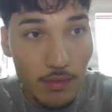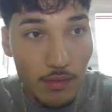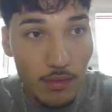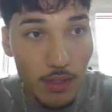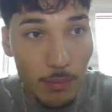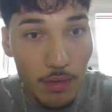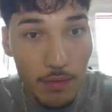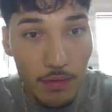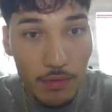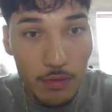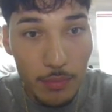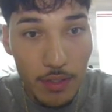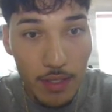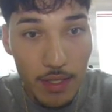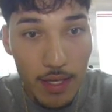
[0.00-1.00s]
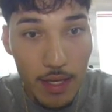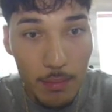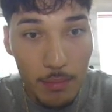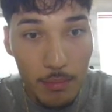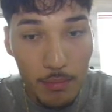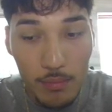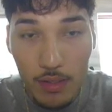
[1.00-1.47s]
Tap that 15-minute
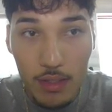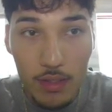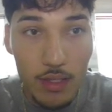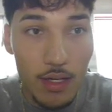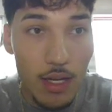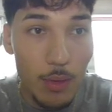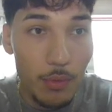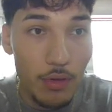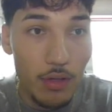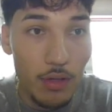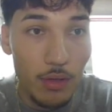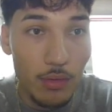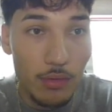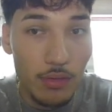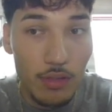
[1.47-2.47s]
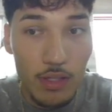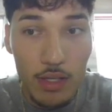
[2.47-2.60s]
gap, and then now we close